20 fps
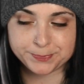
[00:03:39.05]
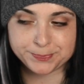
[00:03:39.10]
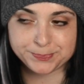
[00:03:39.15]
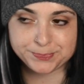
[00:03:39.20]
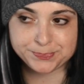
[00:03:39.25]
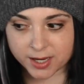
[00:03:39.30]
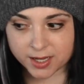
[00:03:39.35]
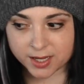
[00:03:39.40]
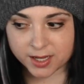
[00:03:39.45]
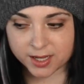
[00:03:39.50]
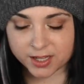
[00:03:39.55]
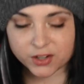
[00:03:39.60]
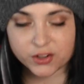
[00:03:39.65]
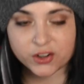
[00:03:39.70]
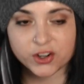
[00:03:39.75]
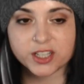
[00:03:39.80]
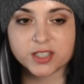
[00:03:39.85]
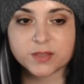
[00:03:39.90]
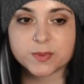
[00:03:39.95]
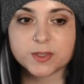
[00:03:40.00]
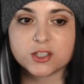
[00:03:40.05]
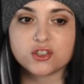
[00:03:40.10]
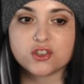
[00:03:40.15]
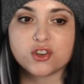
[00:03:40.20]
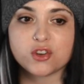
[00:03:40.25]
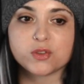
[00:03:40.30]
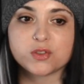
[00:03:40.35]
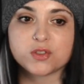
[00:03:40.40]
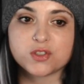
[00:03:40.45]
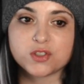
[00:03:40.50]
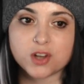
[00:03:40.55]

Maya and her husband Joe's